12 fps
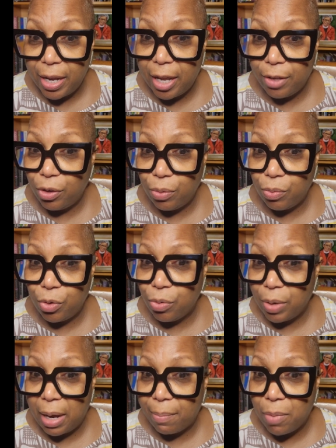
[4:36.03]
And you,
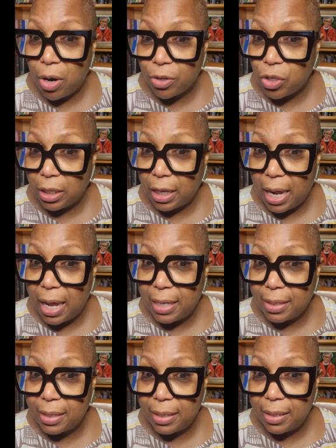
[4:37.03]
you're not
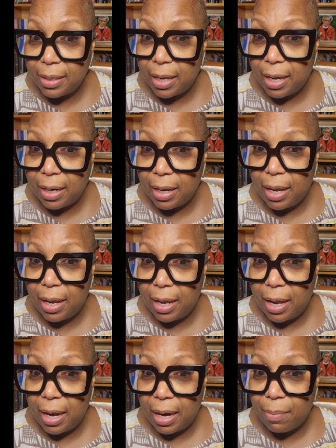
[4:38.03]
marginalized. And,
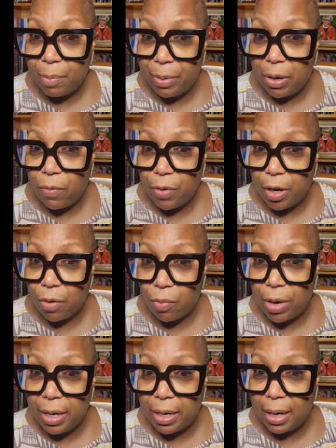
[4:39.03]
and I'm going to be over here
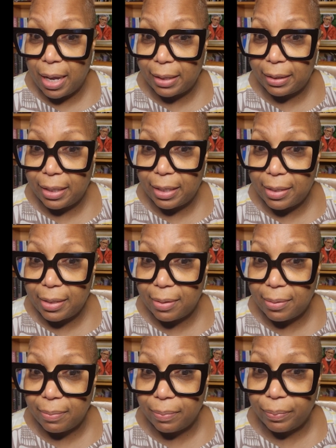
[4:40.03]
reading it like this.